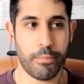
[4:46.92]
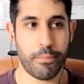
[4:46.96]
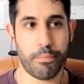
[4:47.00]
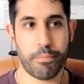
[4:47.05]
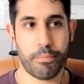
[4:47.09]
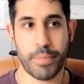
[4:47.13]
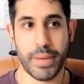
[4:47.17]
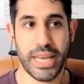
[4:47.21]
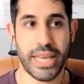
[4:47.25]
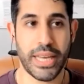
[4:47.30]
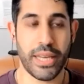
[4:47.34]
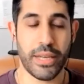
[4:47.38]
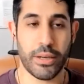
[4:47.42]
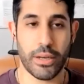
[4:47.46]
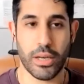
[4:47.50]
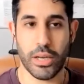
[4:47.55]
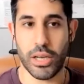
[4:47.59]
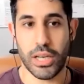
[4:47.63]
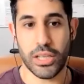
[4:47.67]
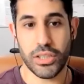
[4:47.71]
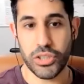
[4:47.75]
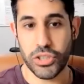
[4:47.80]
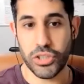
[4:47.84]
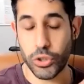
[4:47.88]
be
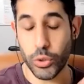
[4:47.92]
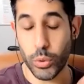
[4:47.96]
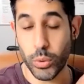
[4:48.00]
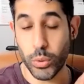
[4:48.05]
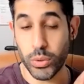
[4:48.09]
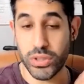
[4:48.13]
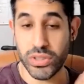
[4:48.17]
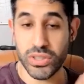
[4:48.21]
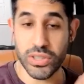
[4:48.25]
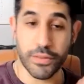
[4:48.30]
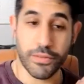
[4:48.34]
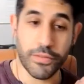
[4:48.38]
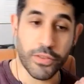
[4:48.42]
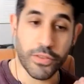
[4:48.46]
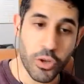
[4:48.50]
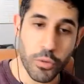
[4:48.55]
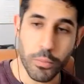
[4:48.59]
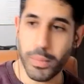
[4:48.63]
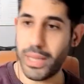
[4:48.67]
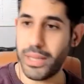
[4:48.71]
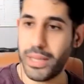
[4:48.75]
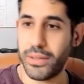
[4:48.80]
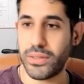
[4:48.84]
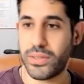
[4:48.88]
as short as a few
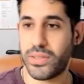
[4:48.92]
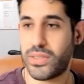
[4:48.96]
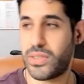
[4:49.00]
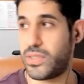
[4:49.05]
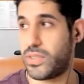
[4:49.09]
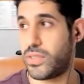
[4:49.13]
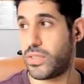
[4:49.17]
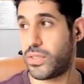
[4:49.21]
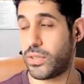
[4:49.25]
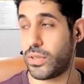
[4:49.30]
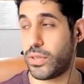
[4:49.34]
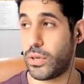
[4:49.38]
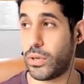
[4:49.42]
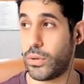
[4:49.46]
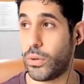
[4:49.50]
months